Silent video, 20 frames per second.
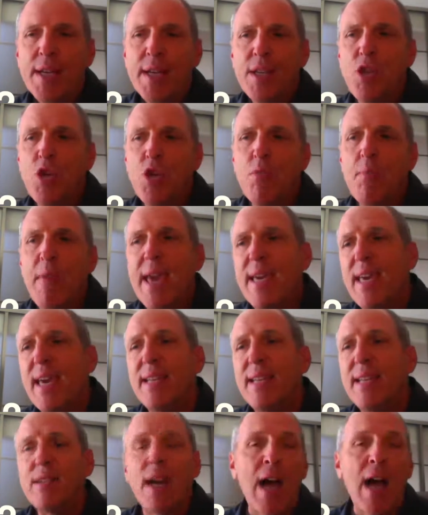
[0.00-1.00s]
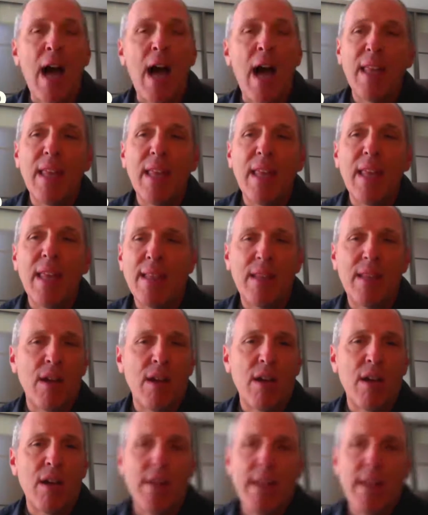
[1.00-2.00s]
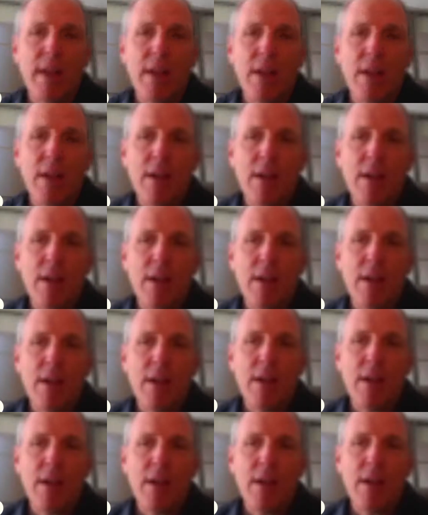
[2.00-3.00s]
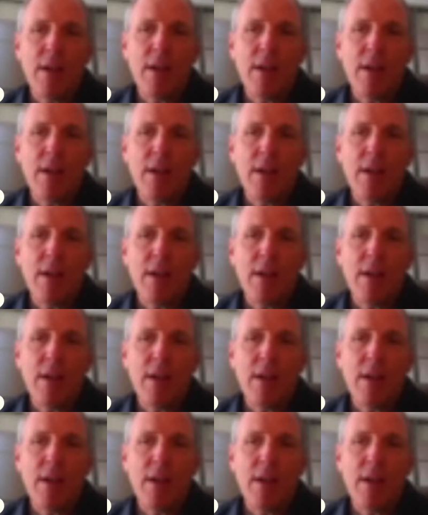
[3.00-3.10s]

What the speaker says: you may get a colleague at their company